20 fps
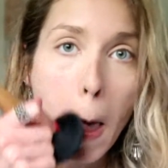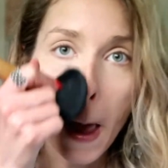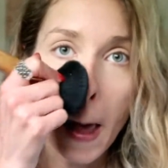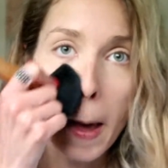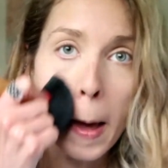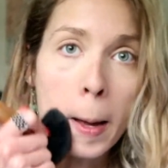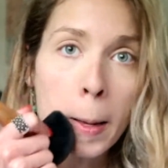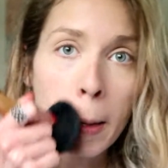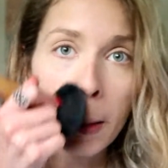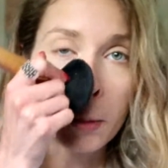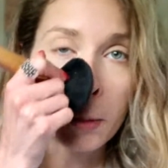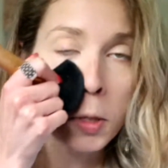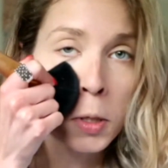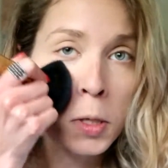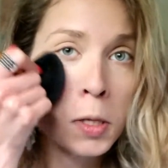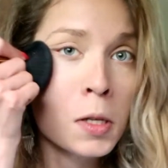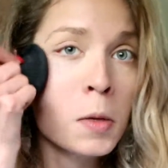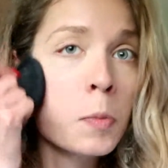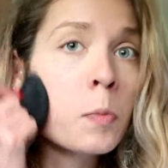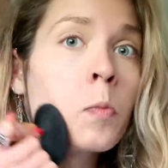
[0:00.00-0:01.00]
and kind of
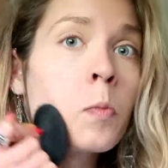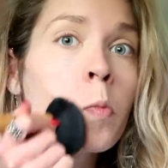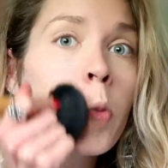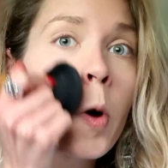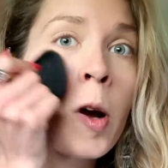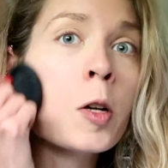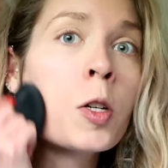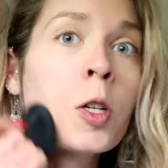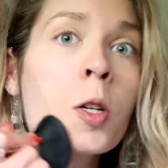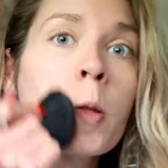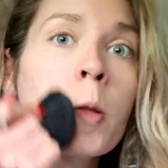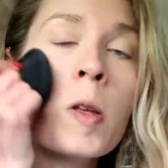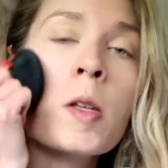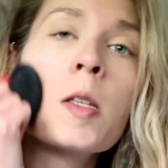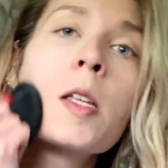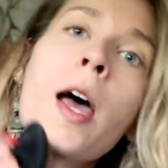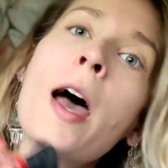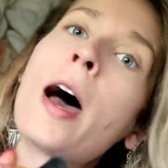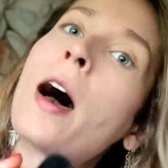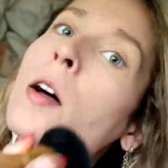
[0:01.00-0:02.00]
just brushing
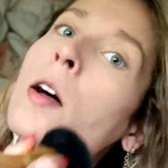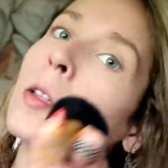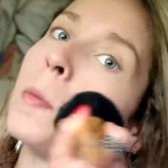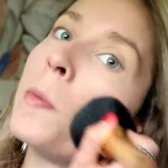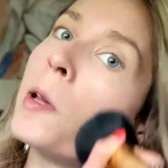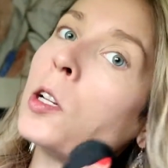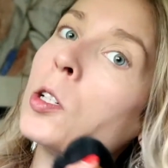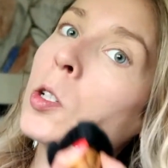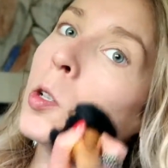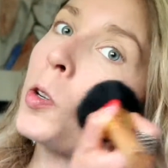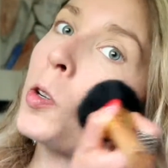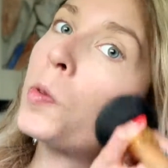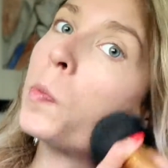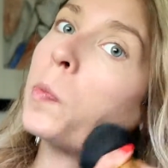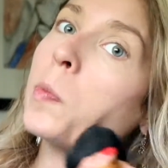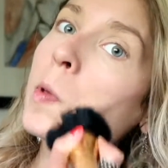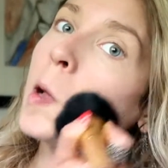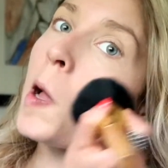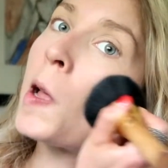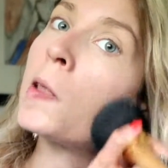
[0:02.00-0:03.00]
this out to make sure it's
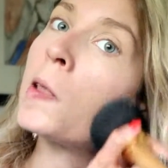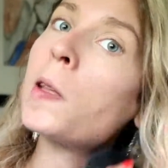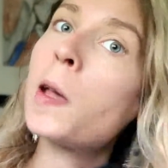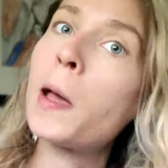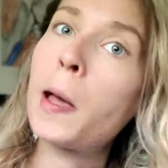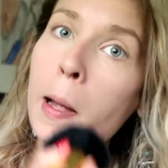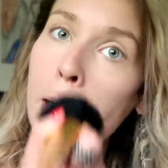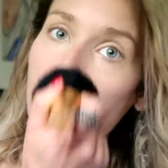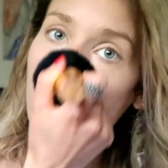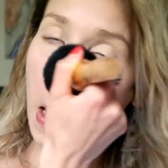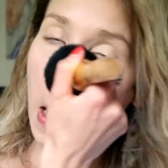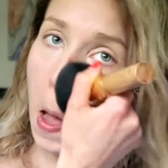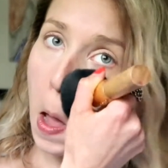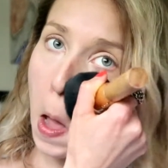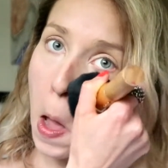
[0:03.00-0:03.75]
blended.